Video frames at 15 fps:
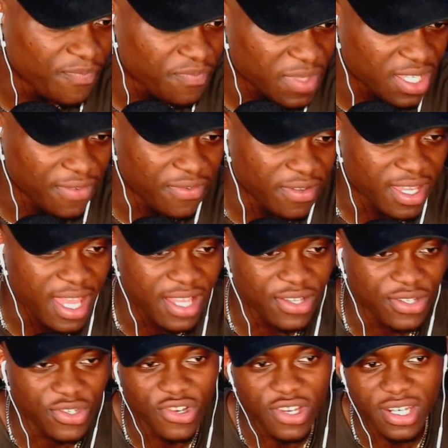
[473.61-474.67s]
Do you think I
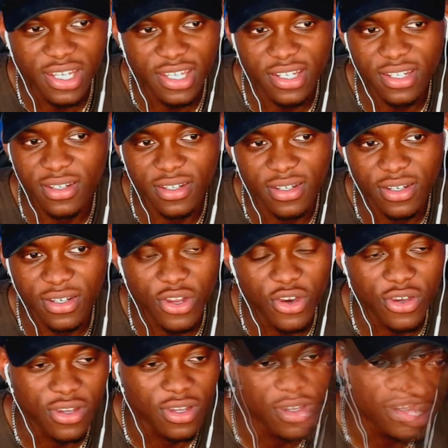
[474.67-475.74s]
could join in? No.